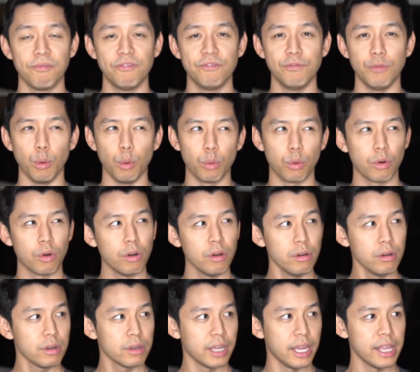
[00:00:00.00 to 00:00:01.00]

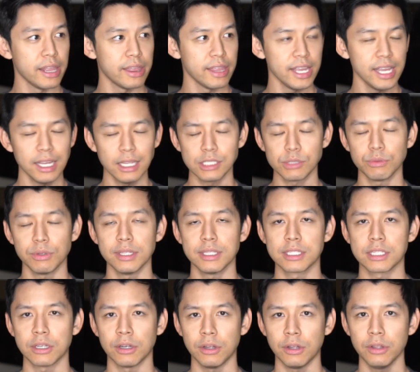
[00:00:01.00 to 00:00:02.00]
4, I think is what
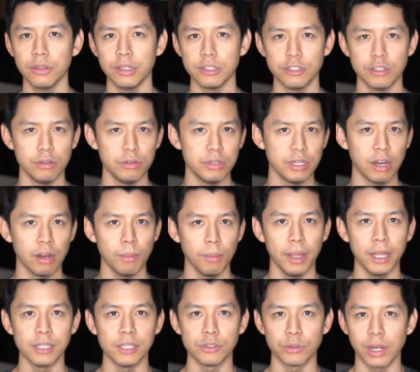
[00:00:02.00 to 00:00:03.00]
it's called, the 2
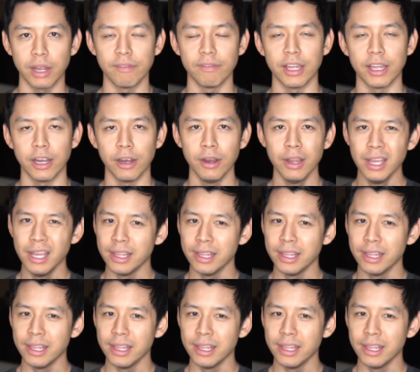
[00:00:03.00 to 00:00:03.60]
terabyte drive there.